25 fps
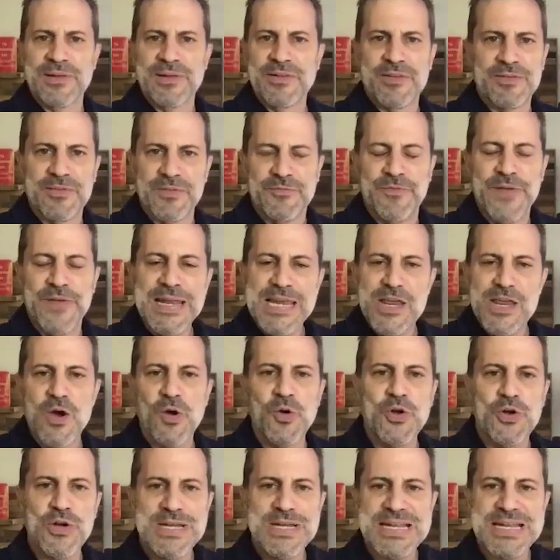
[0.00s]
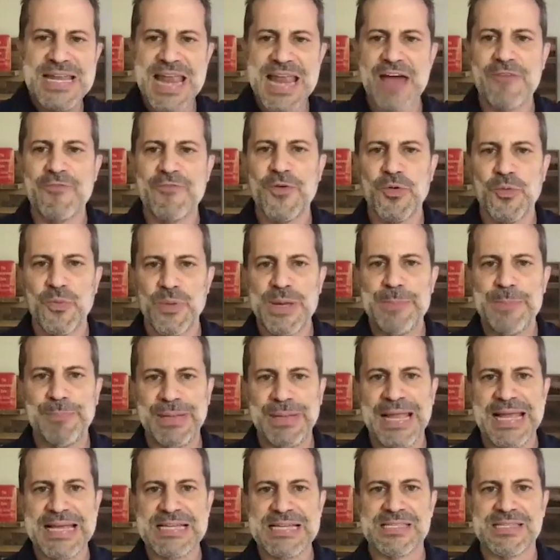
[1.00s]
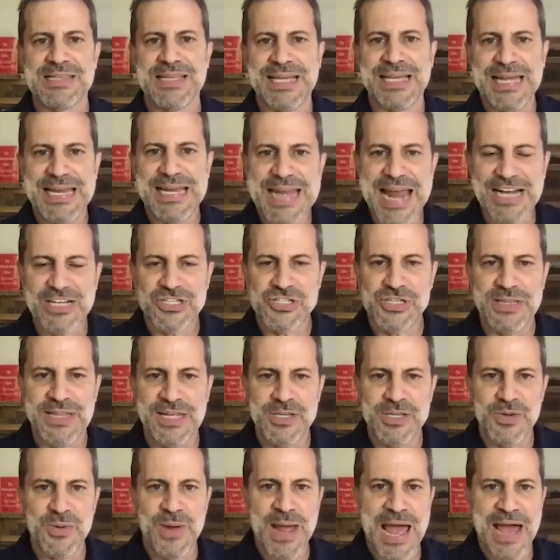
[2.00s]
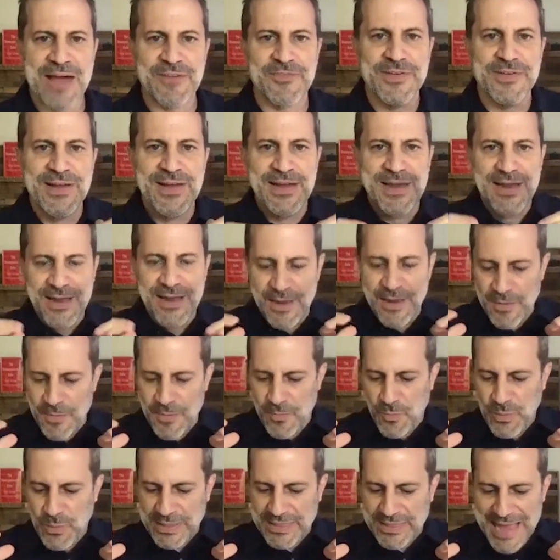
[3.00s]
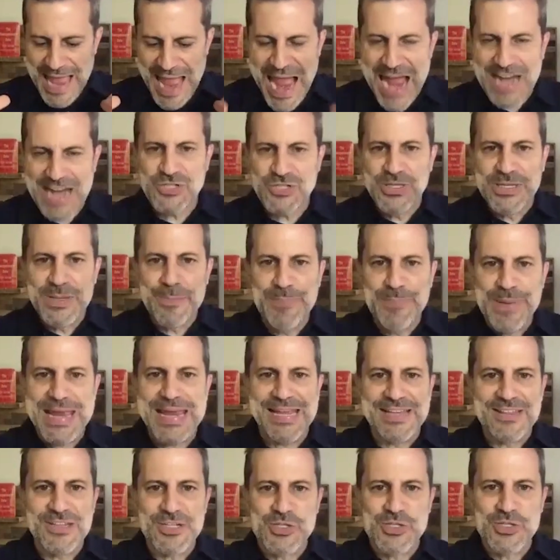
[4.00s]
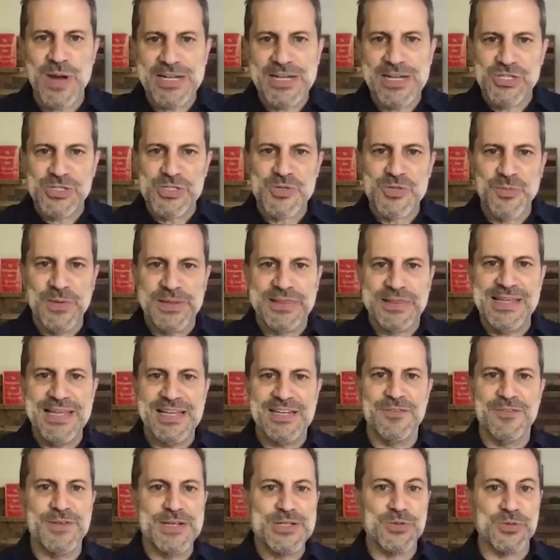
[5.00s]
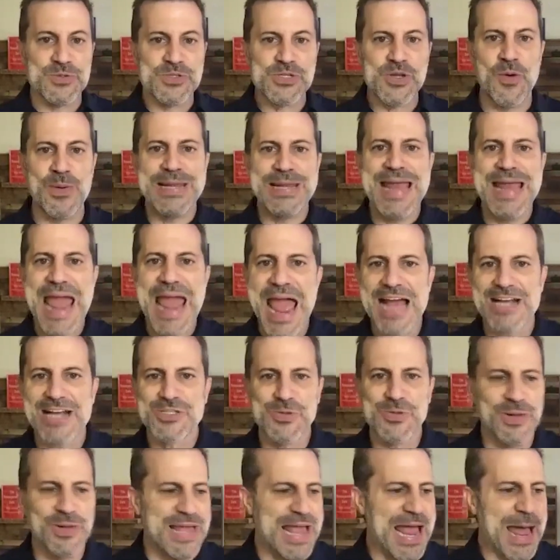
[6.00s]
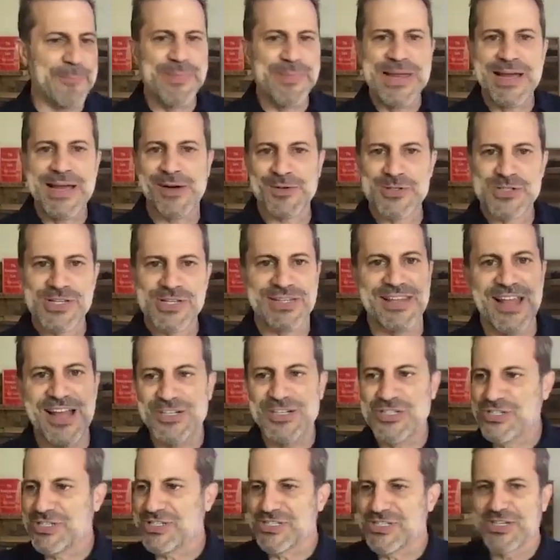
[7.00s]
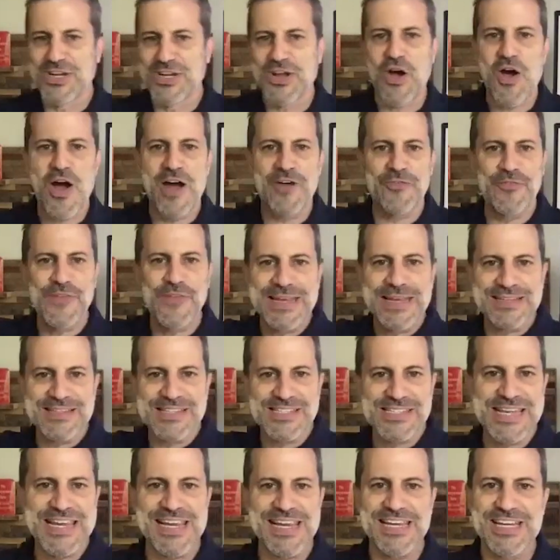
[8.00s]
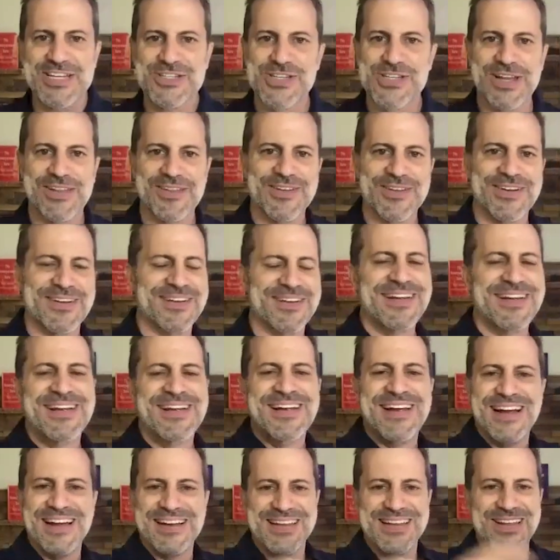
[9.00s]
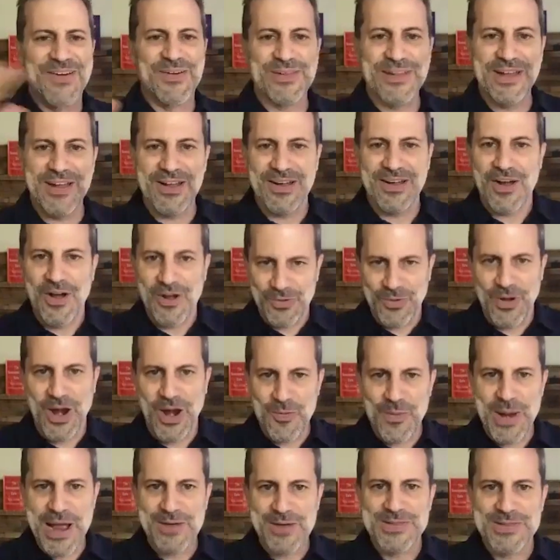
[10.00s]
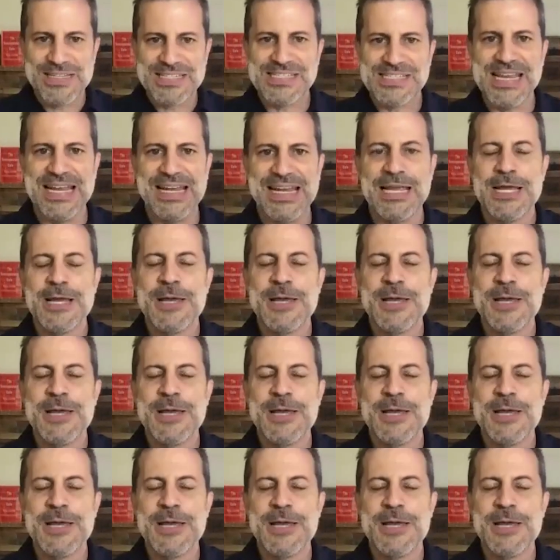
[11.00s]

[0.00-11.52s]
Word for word: video could never replace the connection that you have with actually being in the trenches with the individuals, going to actual happy hours and lunches, and coffee, and seeing each other, you know, around the city.